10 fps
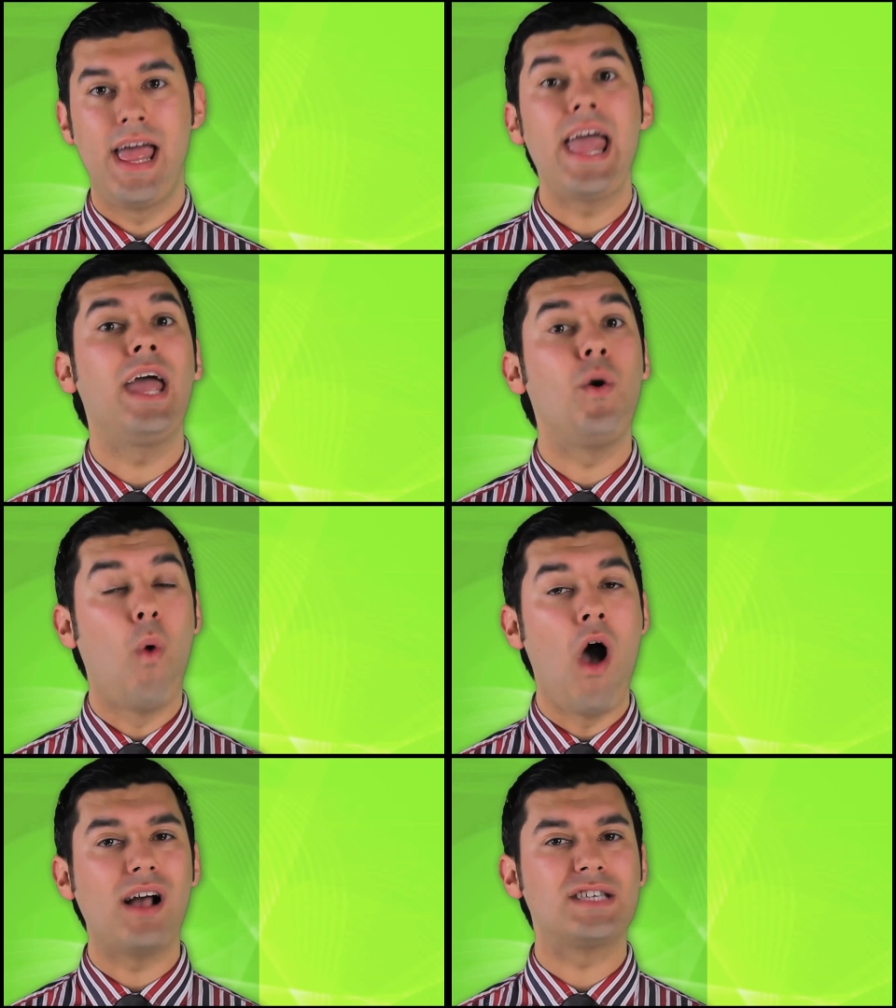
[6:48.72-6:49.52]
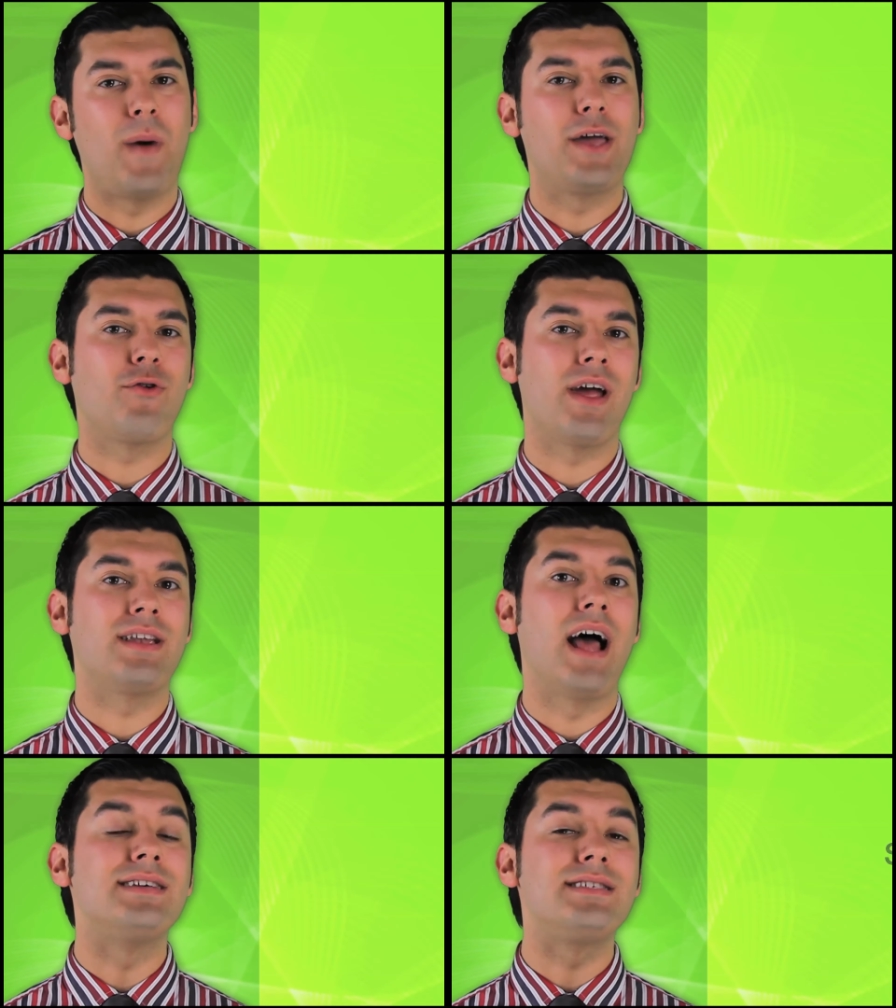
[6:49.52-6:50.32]
It works by creating
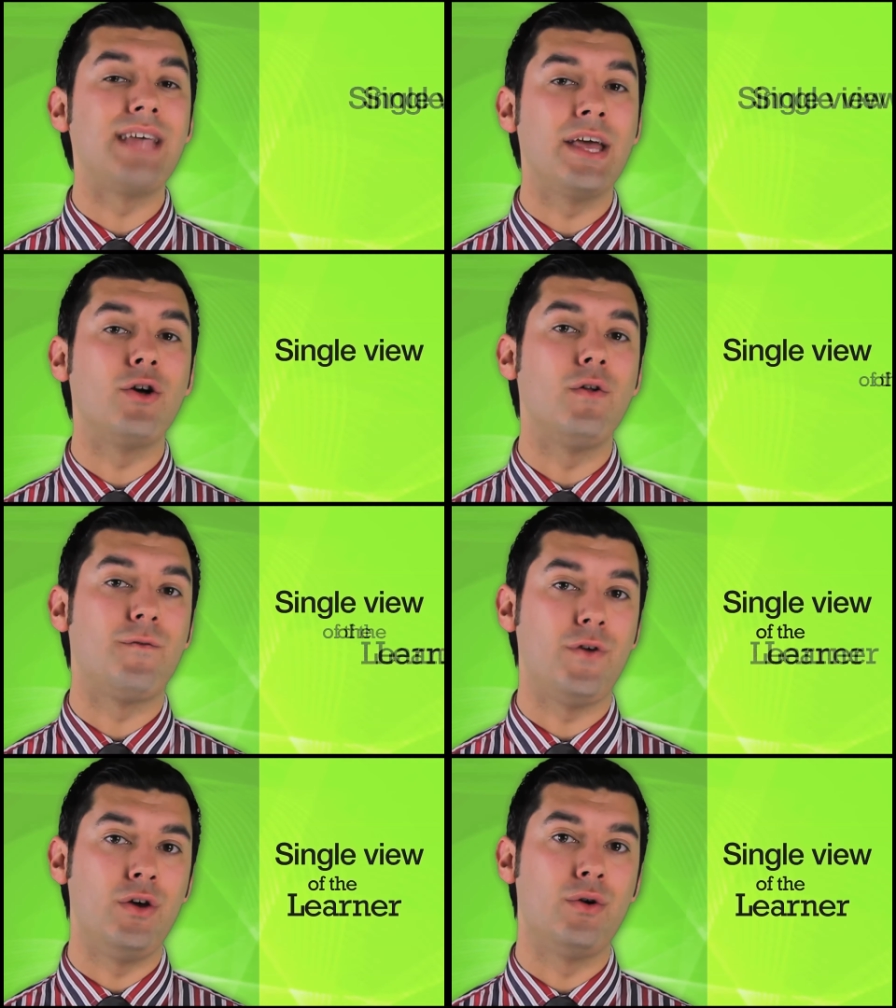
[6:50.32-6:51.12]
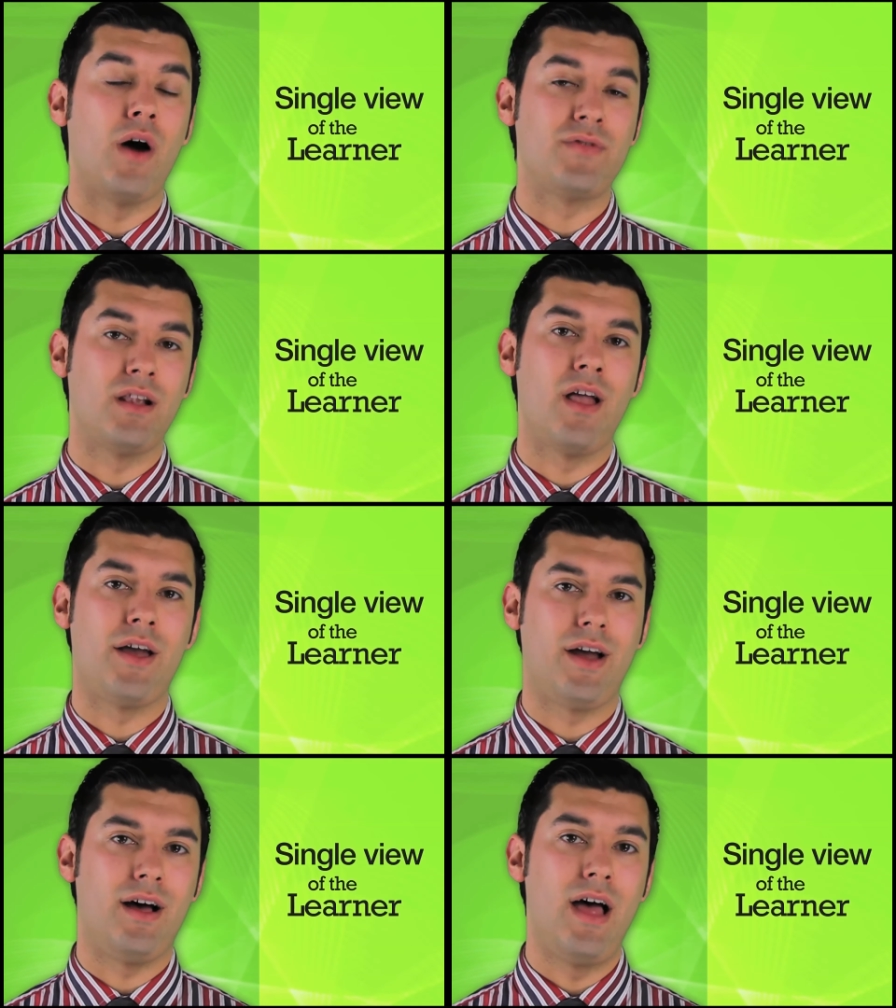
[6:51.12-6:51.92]
a single view of the
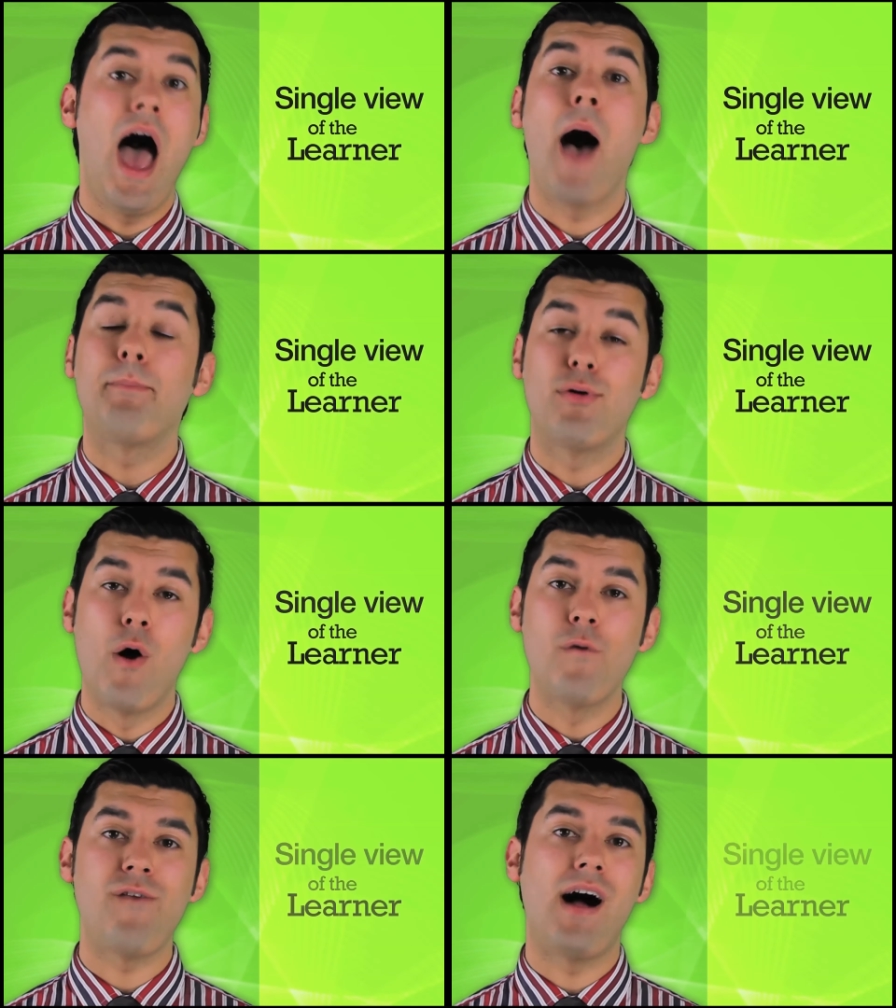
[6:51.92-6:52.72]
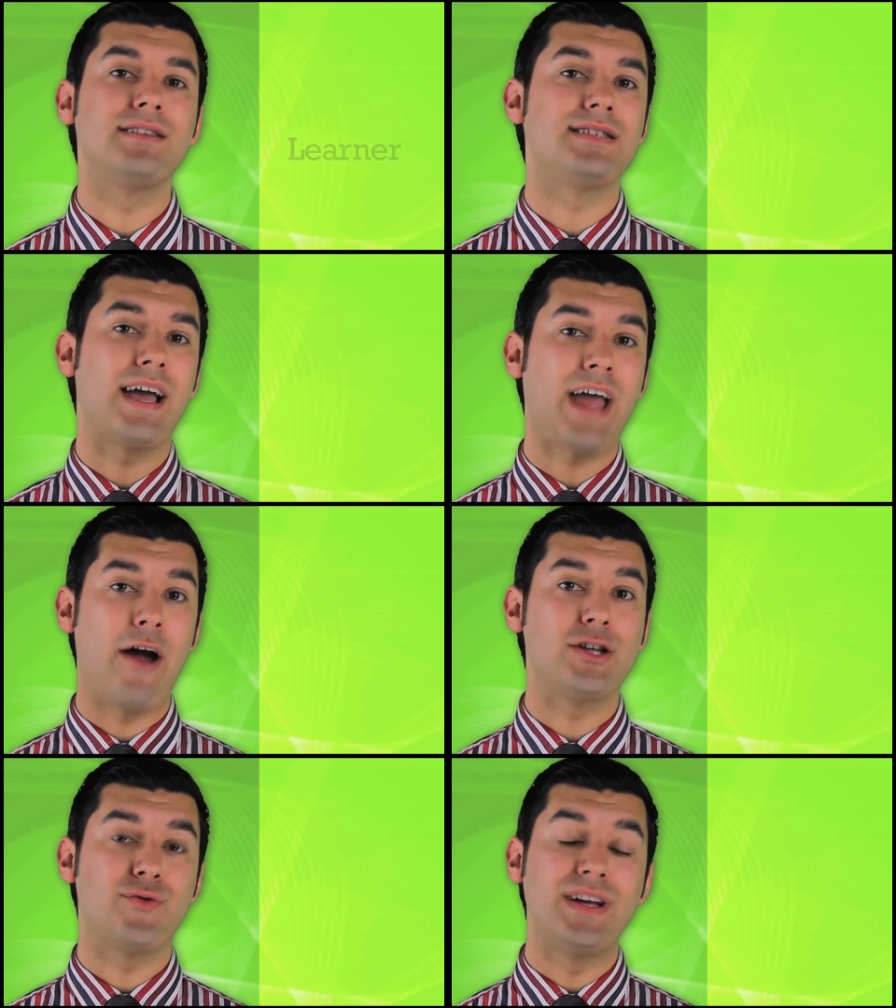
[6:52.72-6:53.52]
learner and profiles their
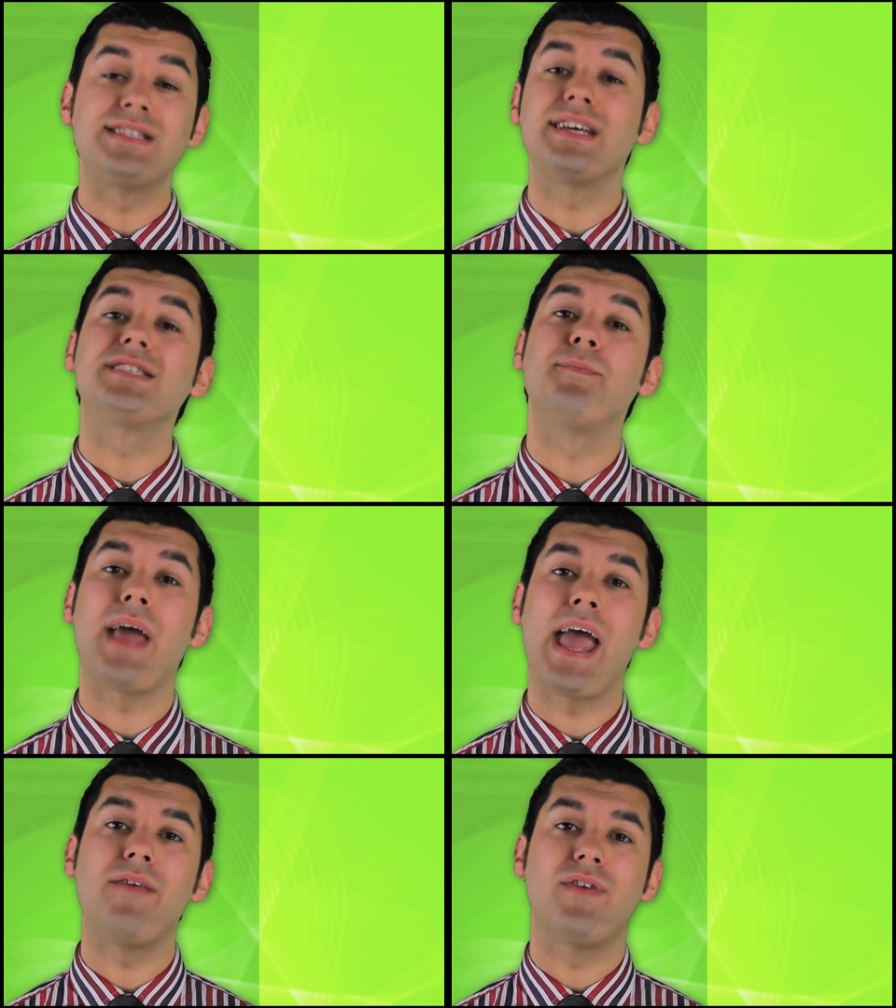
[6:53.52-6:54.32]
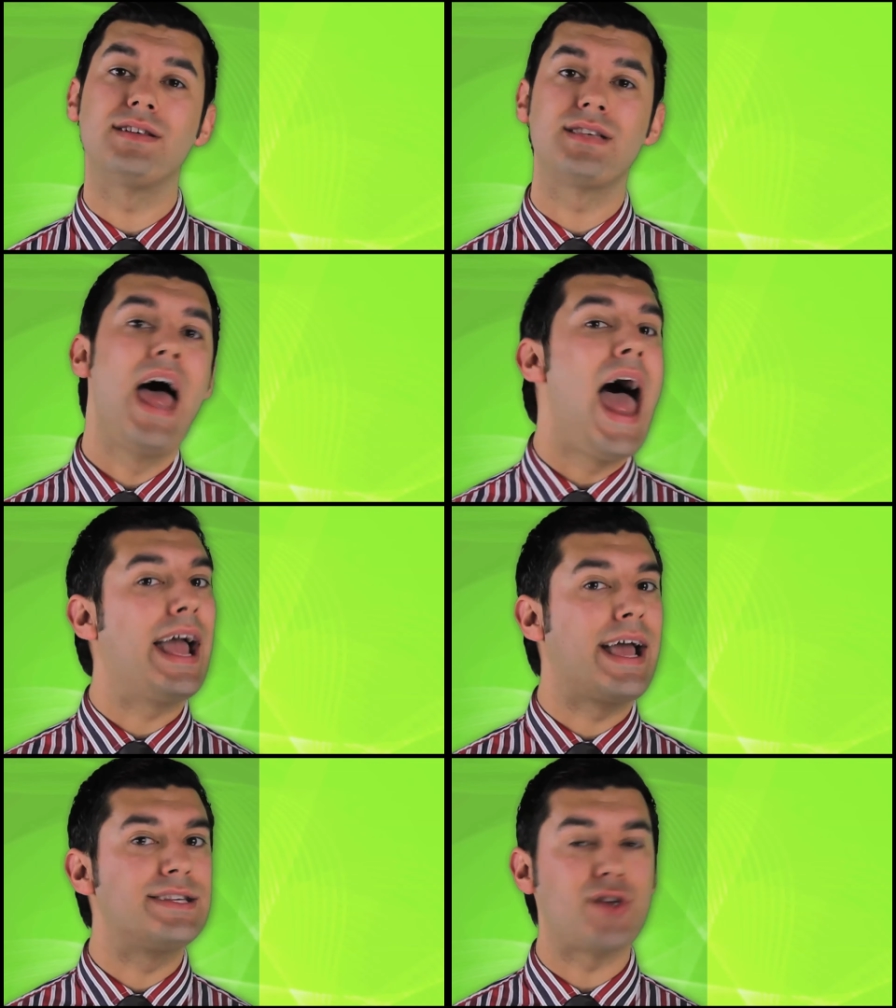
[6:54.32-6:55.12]
characteristics and behaviors
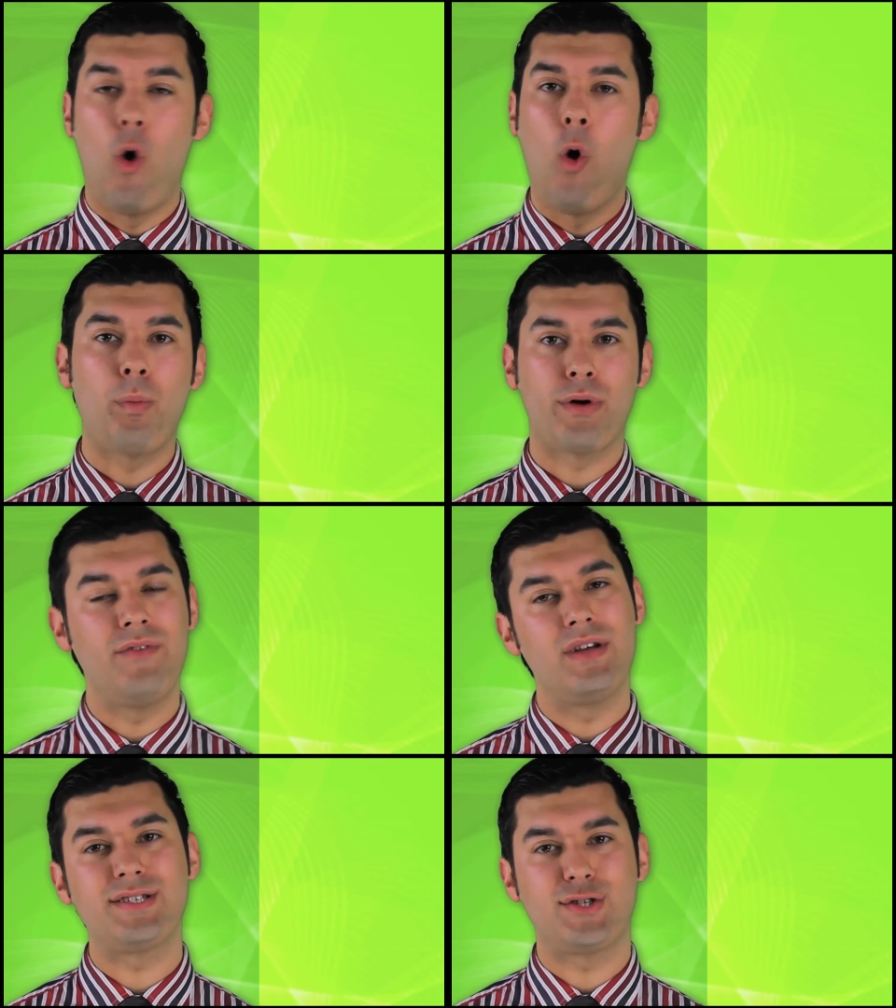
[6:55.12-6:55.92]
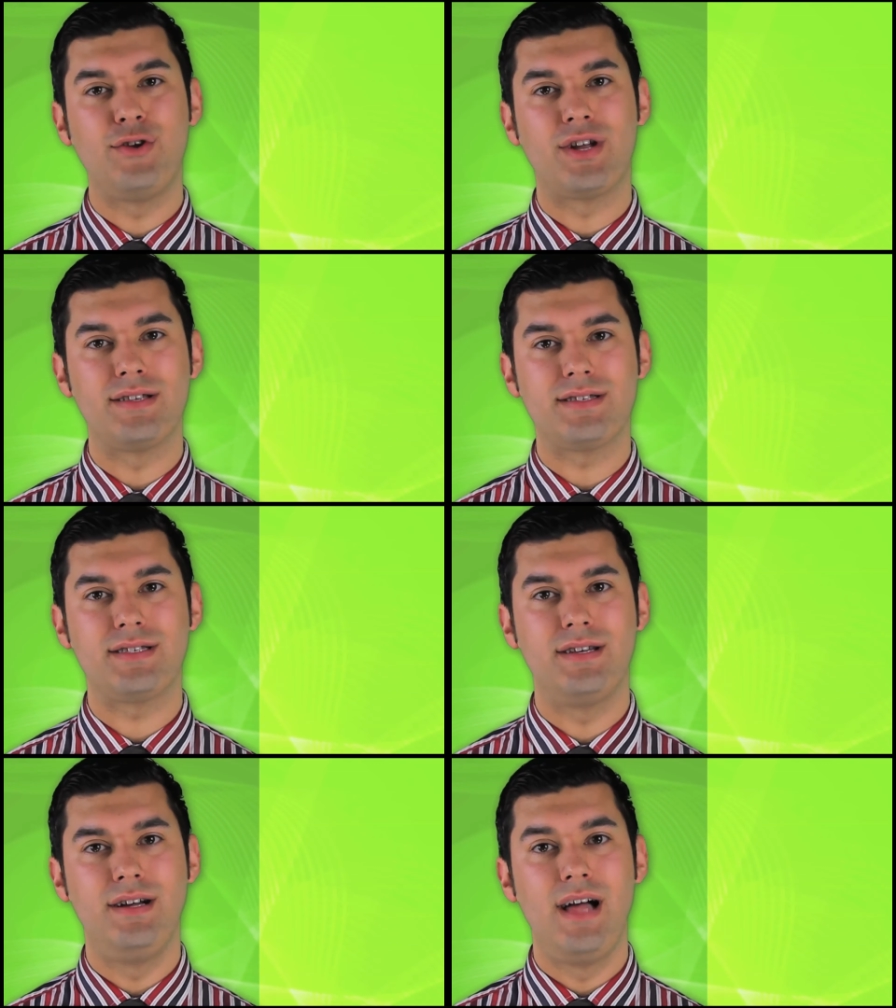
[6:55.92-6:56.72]
against all previous students.